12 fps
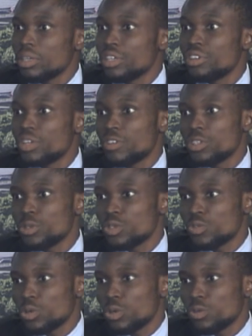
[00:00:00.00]
in
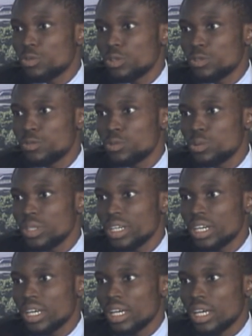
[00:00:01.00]
revenues for the full
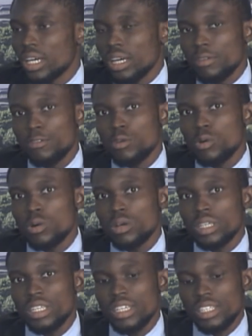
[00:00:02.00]
year.
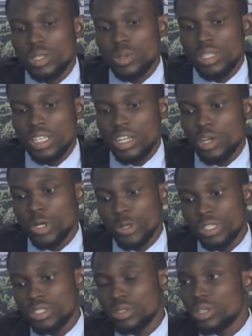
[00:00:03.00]
For Guinness, looking at their
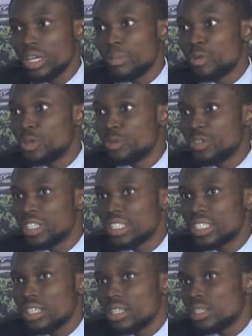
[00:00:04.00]
current run
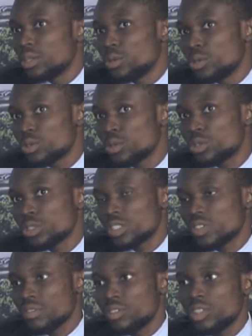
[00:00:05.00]
rates, they could also
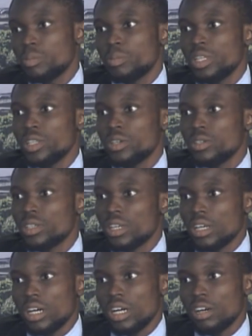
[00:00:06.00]
cross 500 billion
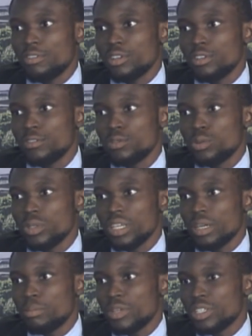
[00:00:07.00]
for the full
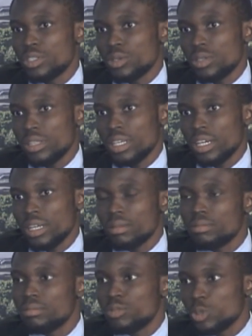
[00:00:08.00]
year based on their
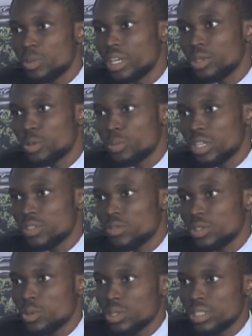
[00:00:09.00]
top line numbers
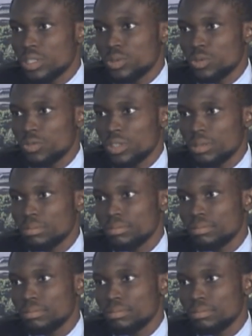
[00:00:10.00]
for the quarter so far.